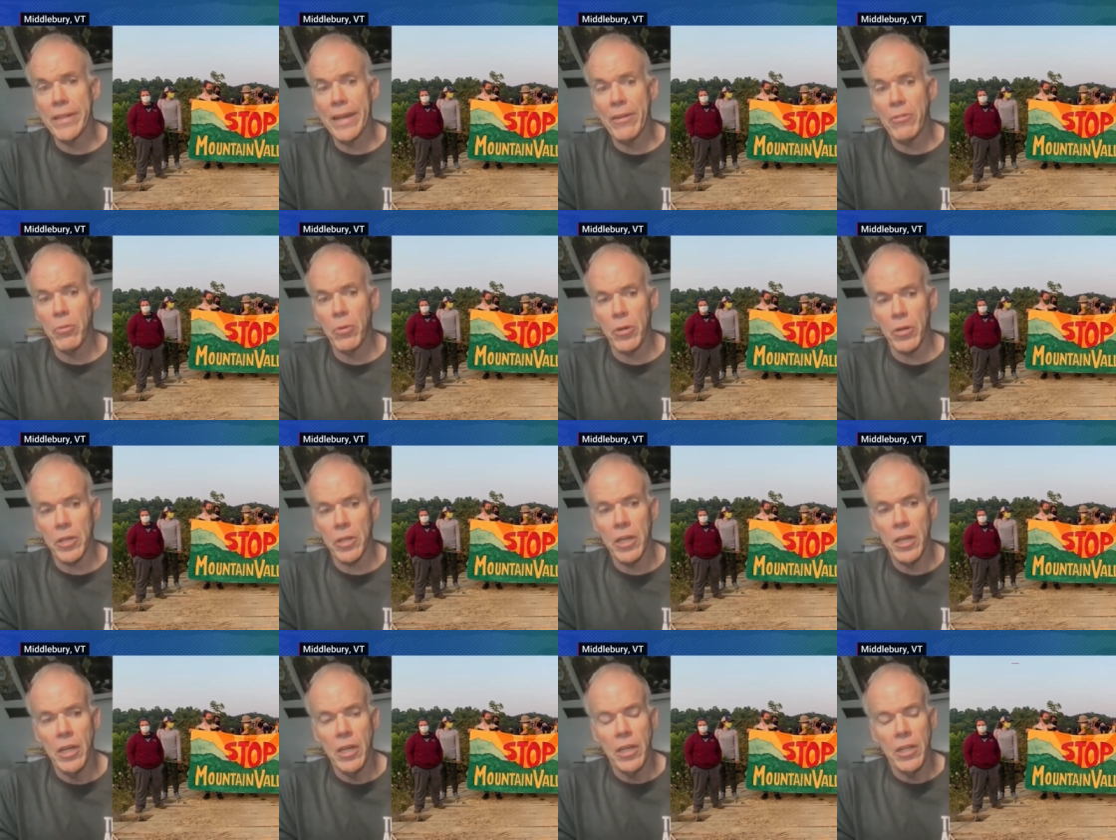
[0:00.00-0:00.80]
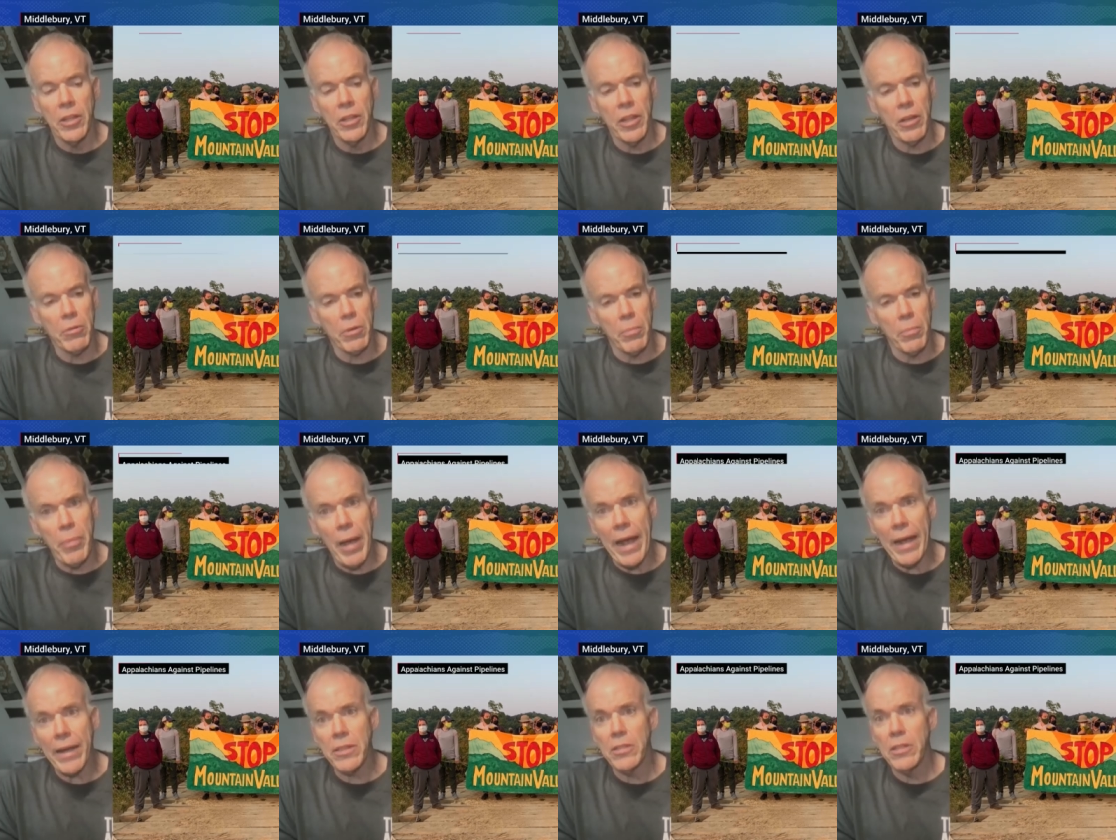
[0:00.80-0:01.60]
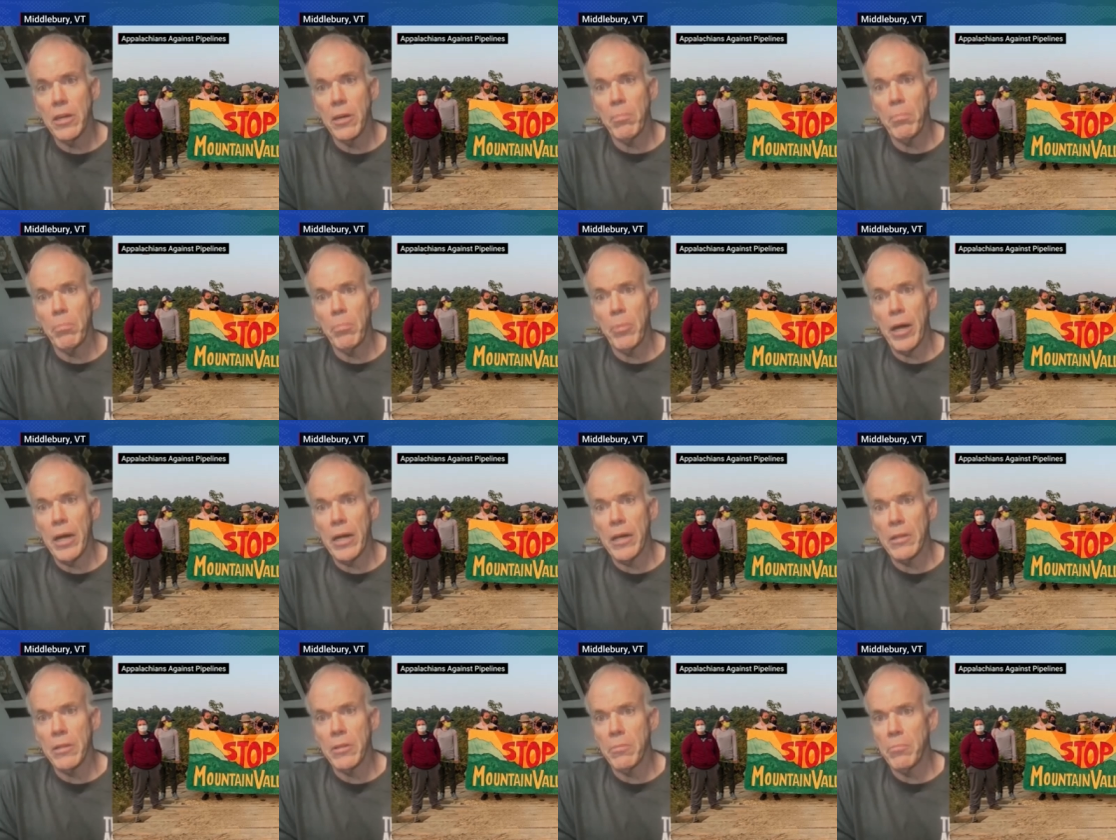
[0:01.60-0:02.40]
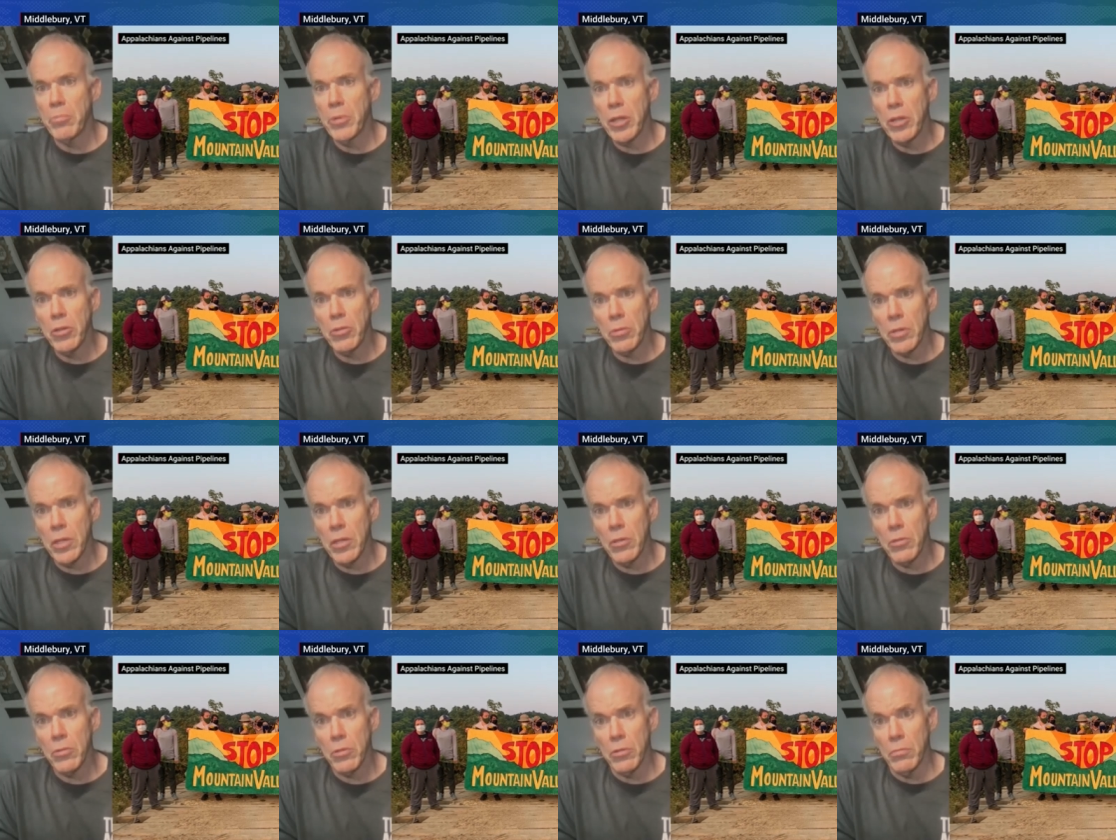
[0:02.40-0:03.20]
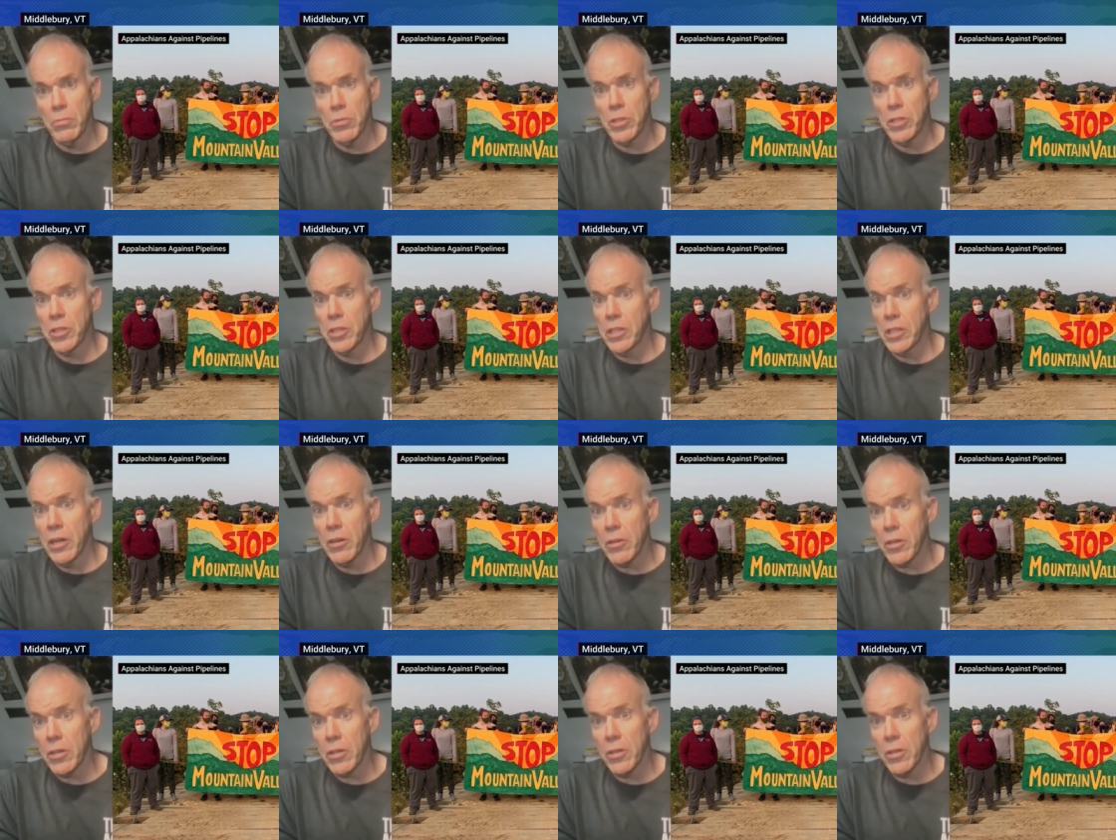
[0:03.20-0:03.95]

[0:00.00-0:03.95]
Network. They were backed up by the big green groups, Sierra